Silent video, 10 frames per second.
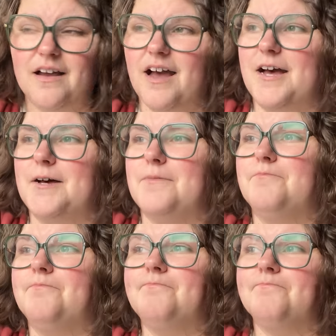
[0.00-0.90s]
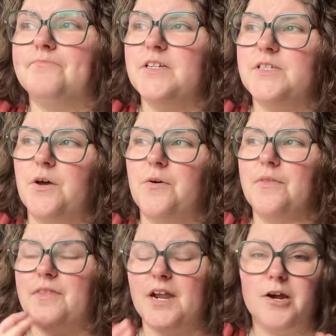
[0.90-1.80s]
Um, so
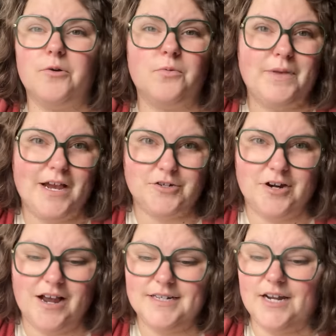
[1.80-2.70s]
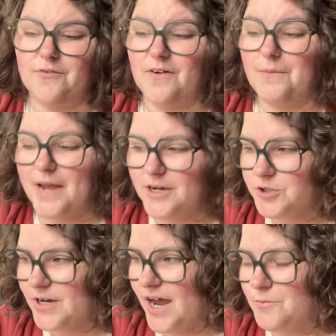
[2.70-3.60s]
there will be extra content over on
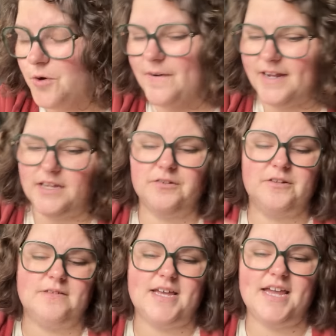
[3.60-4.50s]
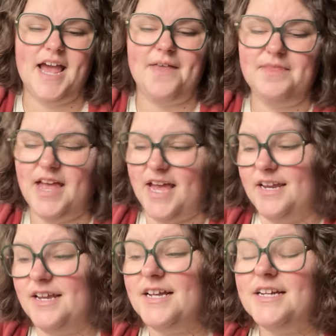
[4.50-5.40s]
Patreon more regularly and
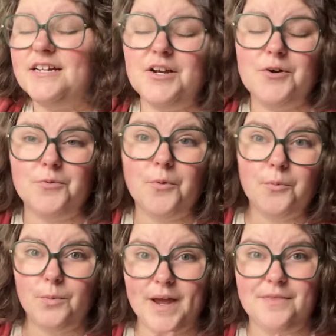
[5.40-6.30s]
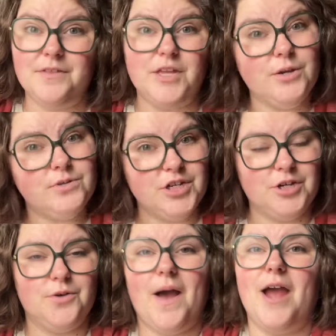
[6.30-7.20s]
then with
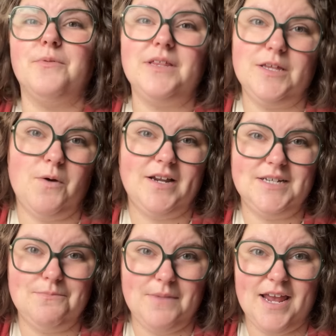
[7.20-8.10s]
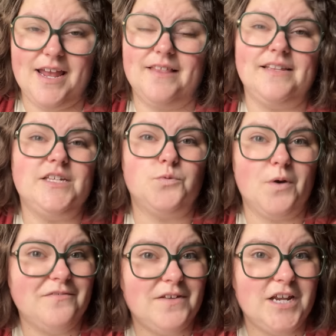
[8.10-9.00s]
YouTube, I really want to make at least
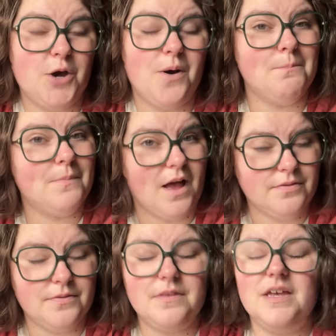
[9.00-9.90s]
one video a month